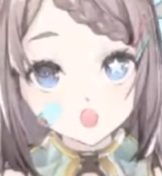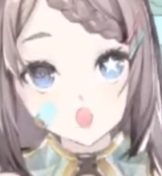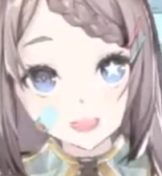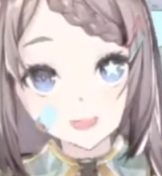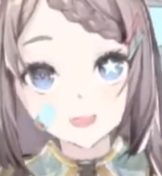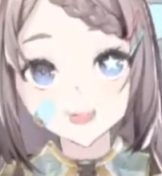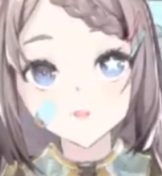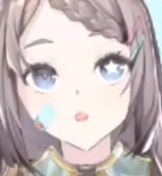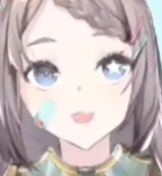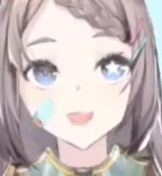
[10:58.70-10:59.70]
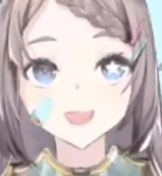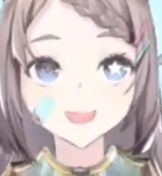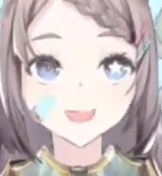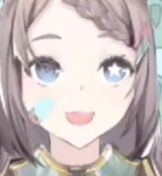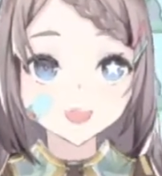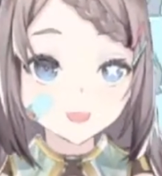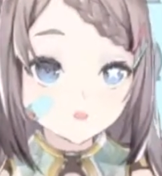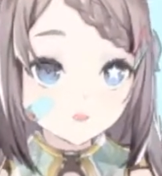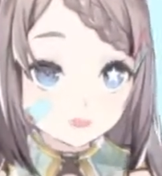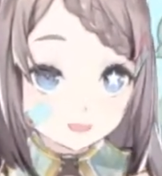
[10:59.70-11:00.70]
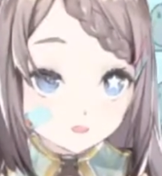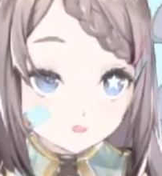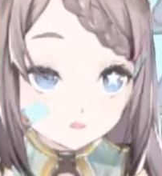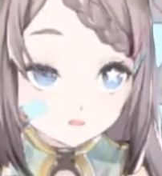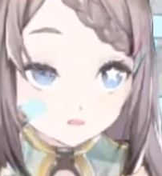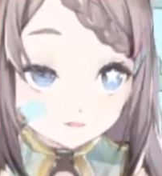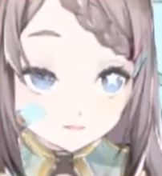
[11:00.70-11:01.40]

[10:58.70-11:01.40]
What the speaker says: Let me shut down and